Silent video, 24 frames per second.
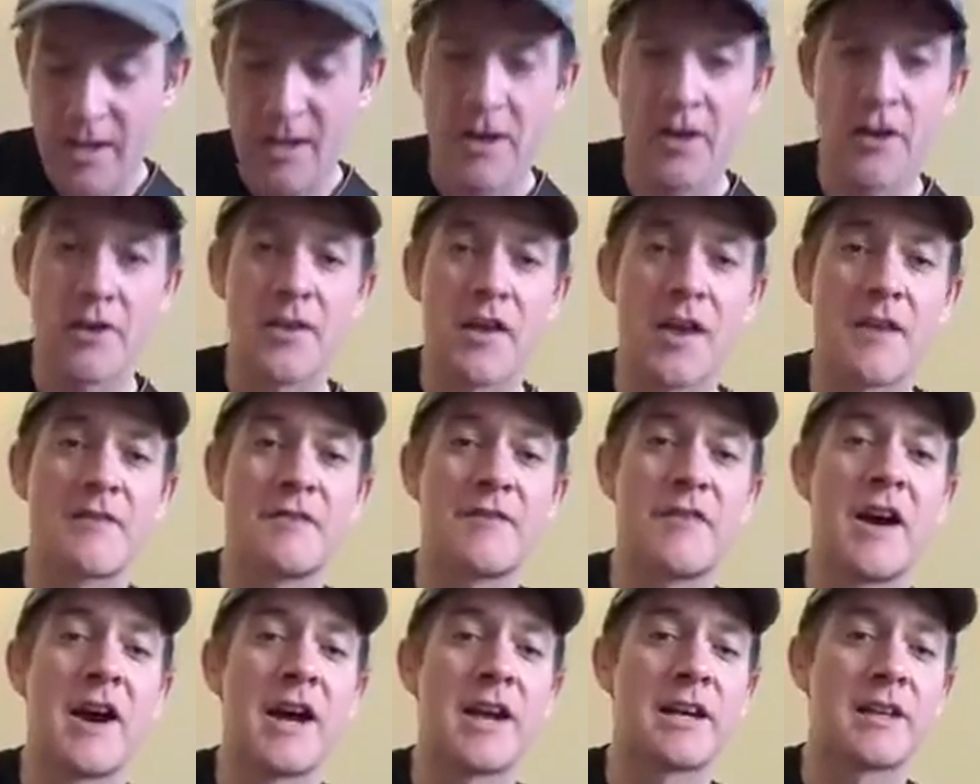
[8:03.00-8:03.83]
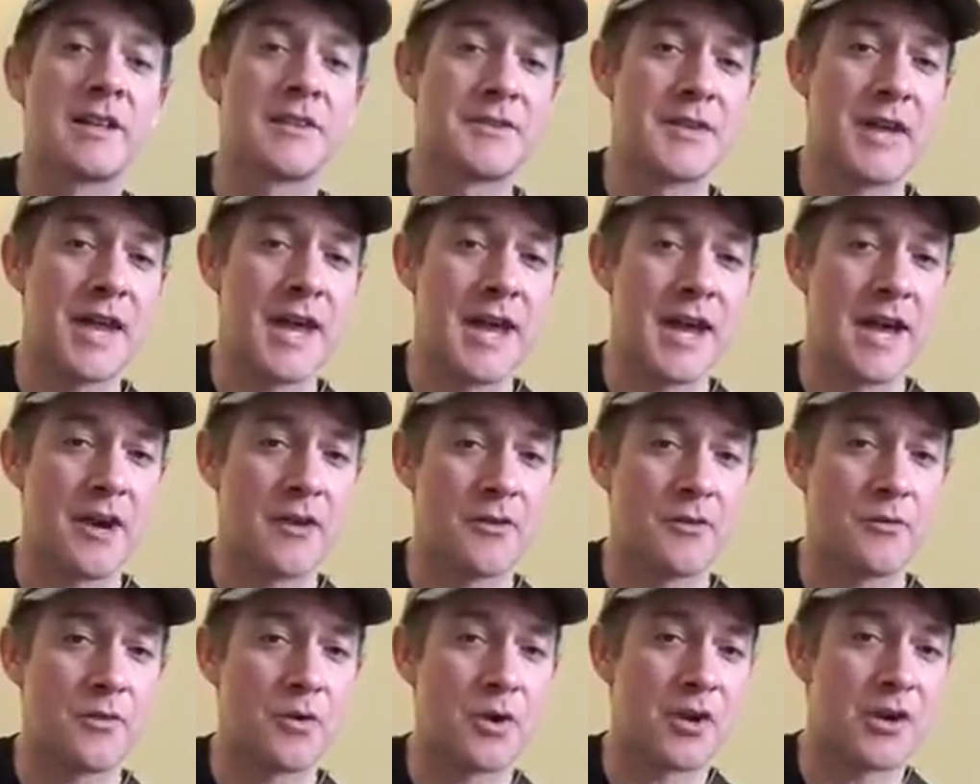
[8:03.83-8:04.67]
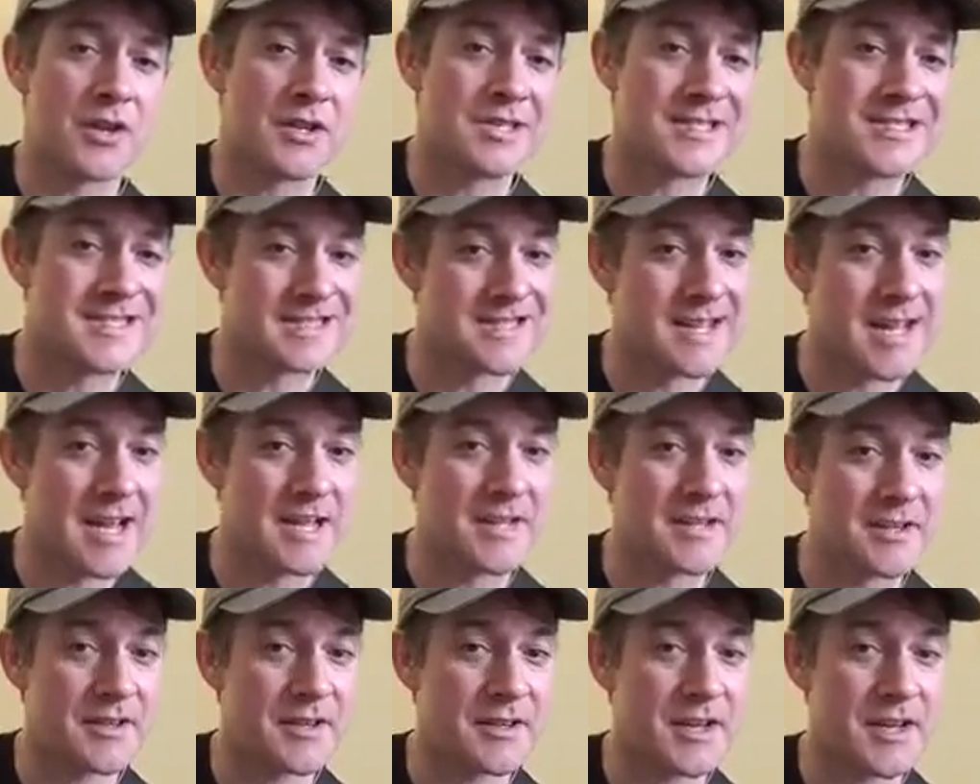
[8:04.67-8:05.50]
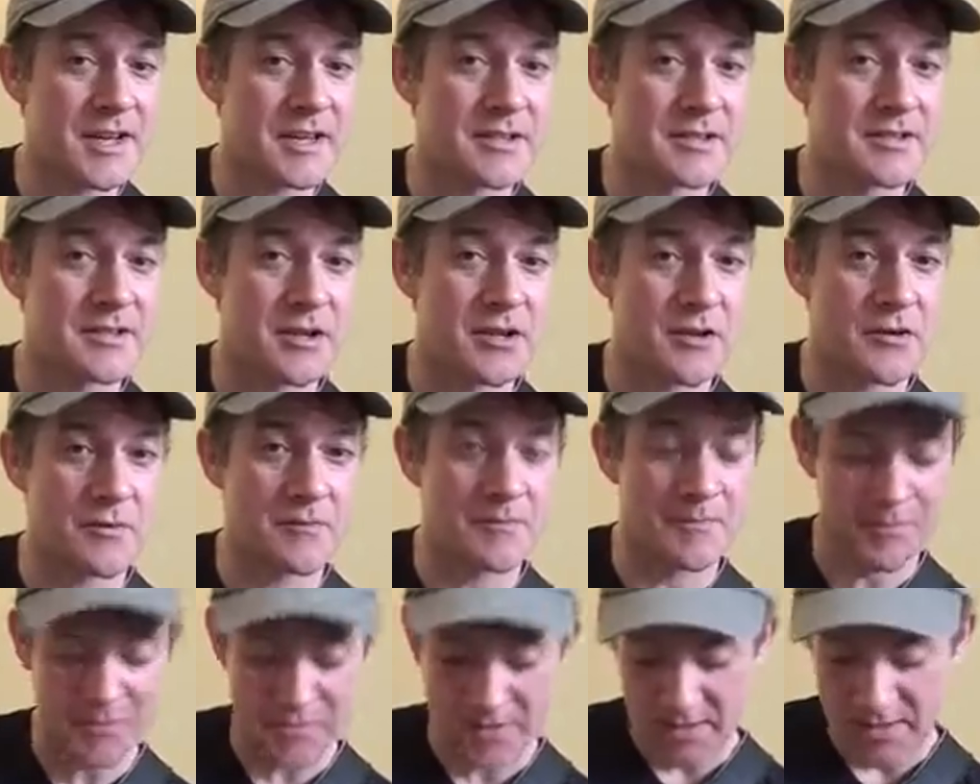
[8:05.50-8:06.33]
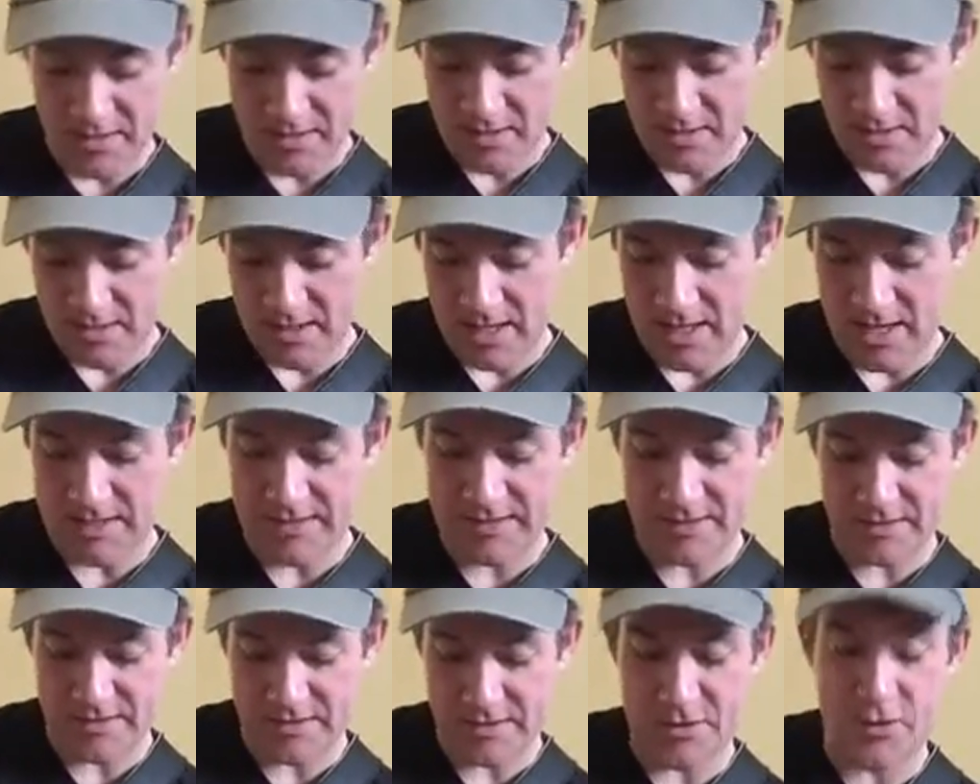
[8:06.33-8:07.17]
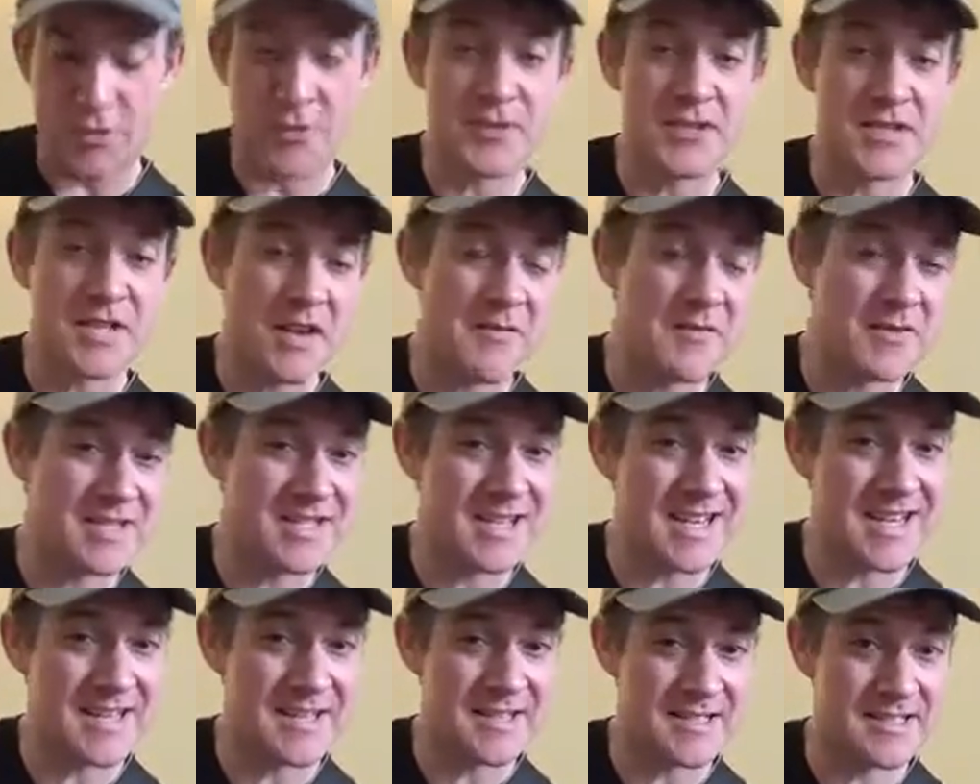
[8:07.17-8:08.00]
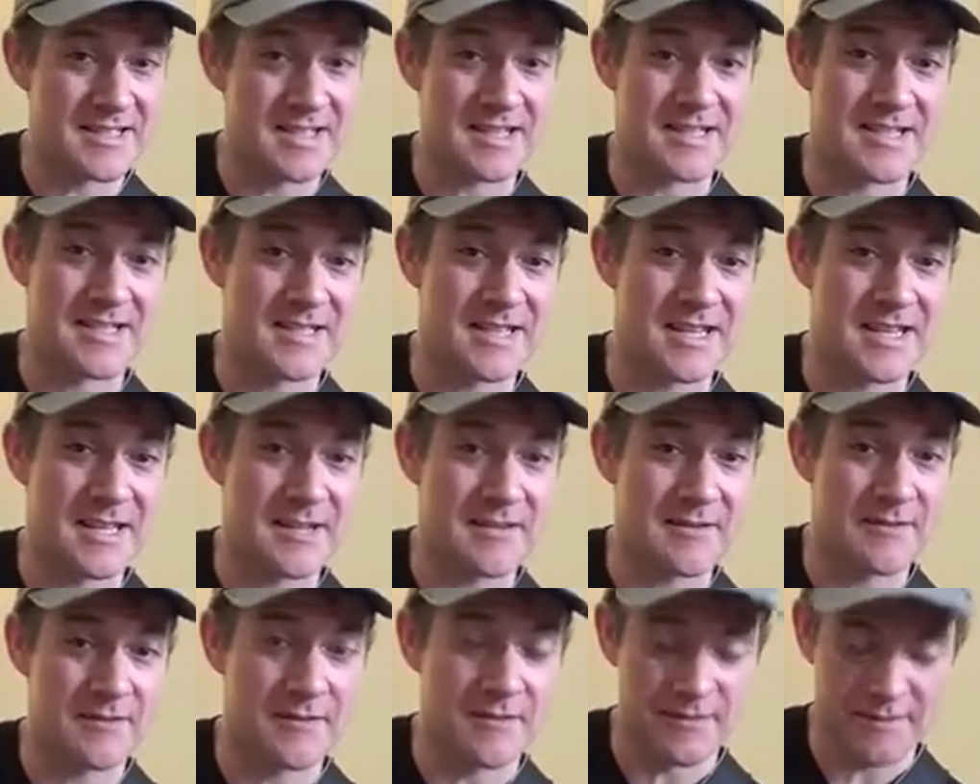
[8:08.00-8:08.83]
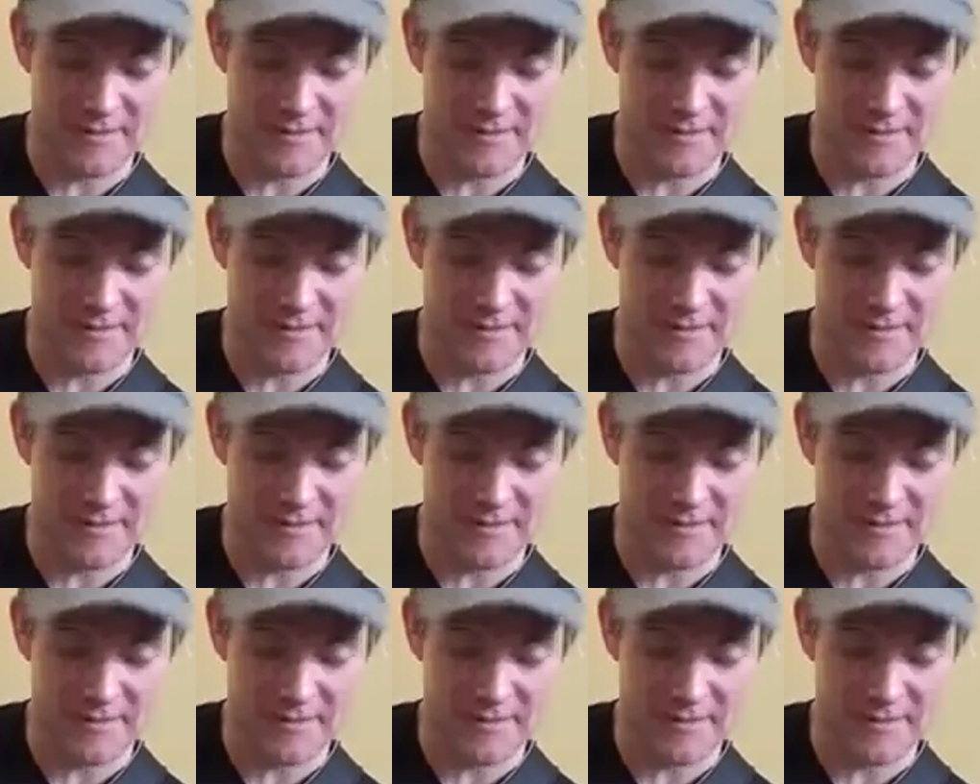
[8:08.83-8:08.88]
and on that final down, we're going to slide to the next note, as in, so 17 to 16.